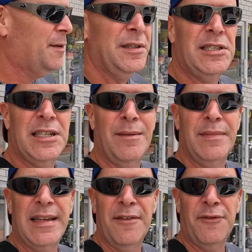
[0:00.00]
It was
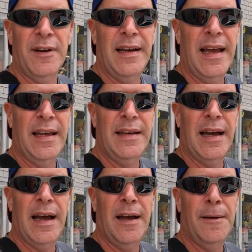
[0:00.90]
something different, and
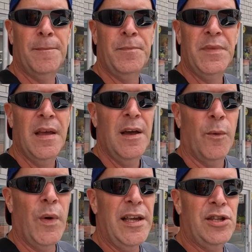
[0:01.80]

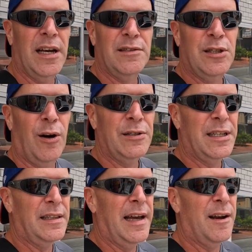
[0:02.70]
we shall talk
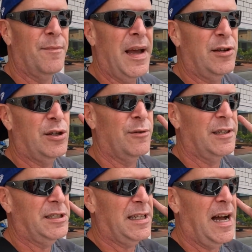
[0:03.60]
to you later. Make sure
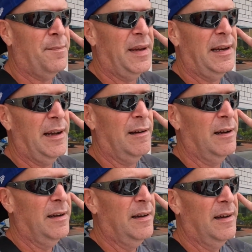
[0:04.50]
to stop in here.
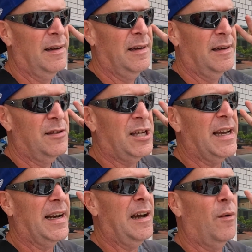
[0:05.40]

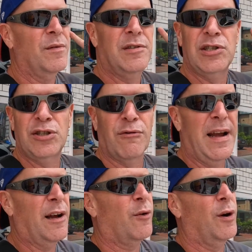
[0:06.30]
Check it out,
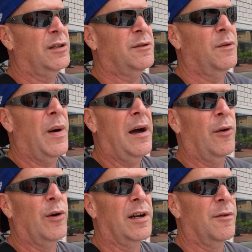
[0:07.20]
straight across from the
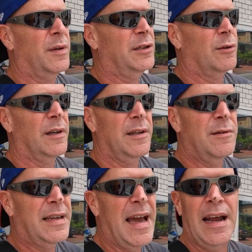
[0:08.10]
Wild Orchid Resort.
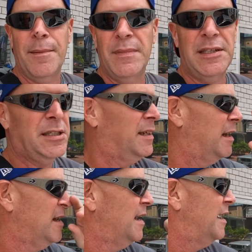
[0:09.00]
You cannot miss it.
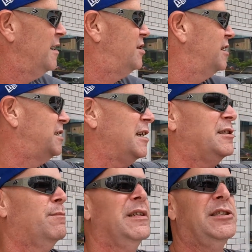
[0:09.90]
It just
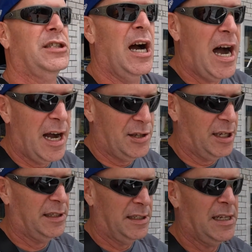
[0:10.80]
says
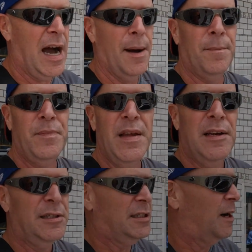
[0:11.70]
massage at the top.
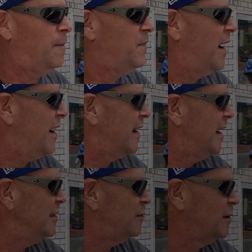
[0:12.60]
So, all right
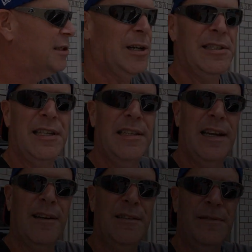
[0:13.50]
guys, we'll talk to you
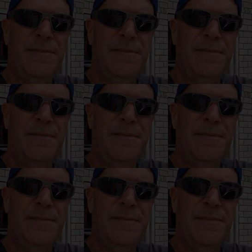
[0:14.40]
later.